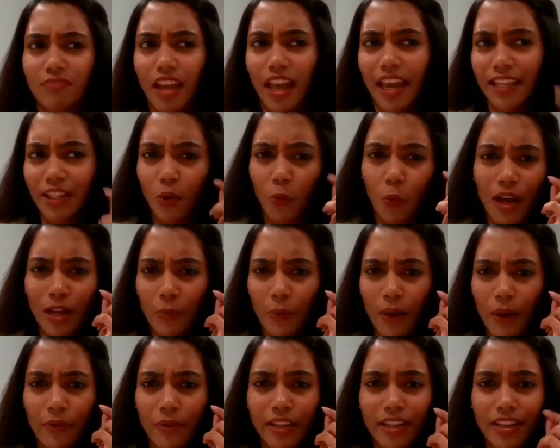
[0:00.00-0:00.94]
either while
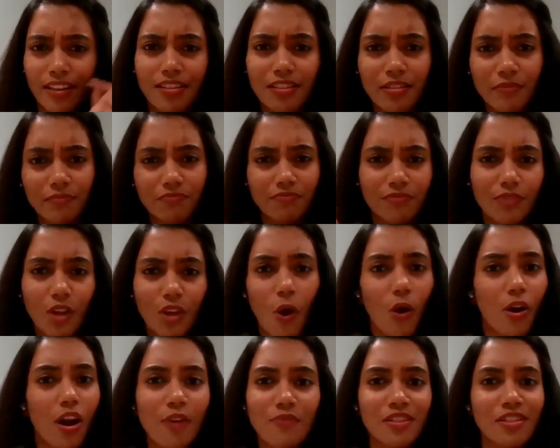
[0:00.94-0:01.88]
wearing it
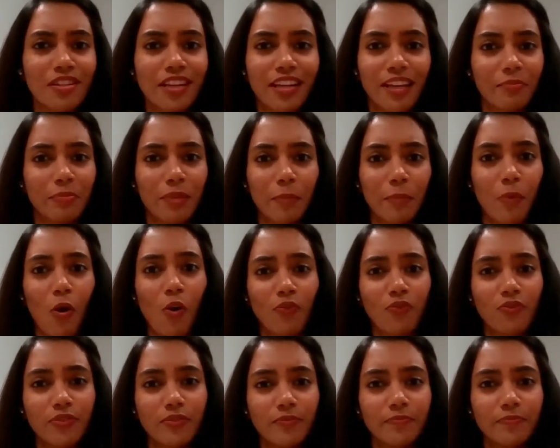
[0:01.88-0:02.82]
or after taking them off.